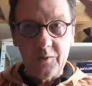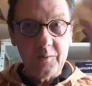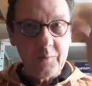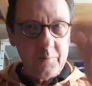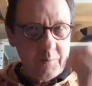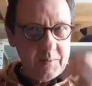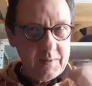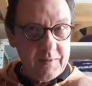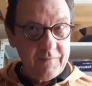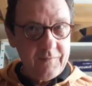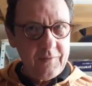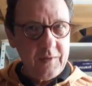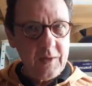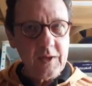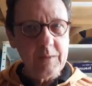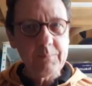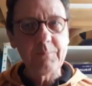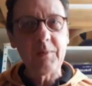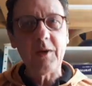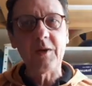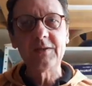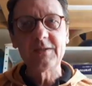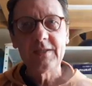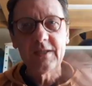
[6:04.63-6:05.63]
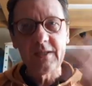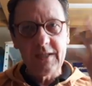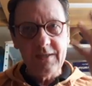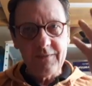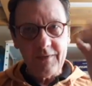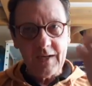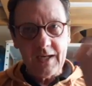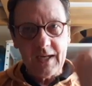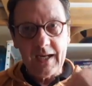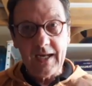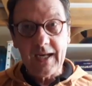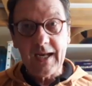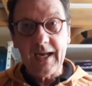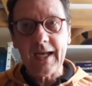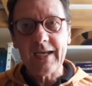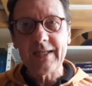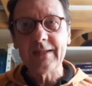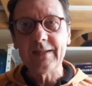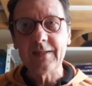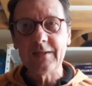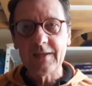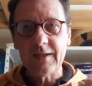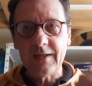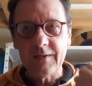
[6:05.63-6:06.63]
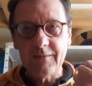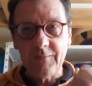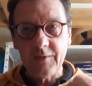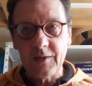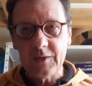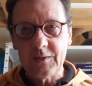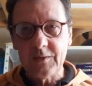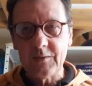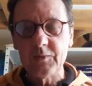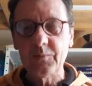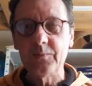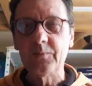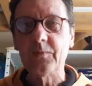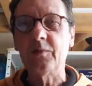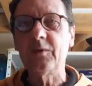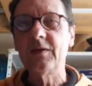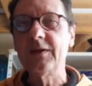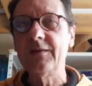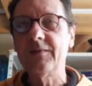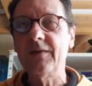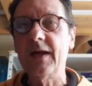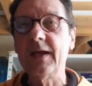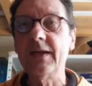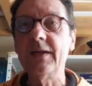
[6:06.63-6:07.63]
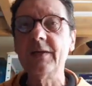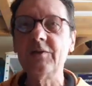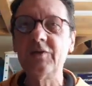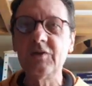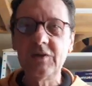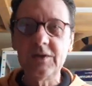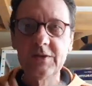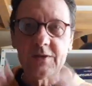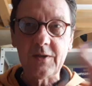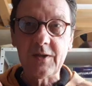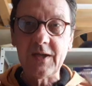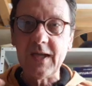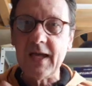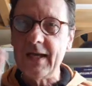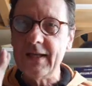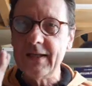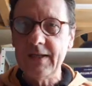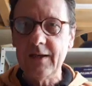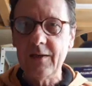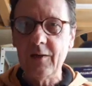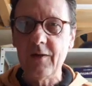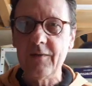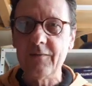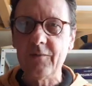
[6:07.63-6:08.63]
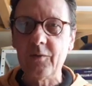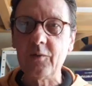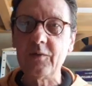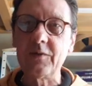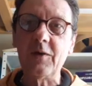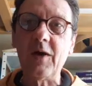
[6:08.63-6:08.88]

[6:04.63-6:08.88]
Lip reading: it will be very positive and enlightened and very supportive energies on any level.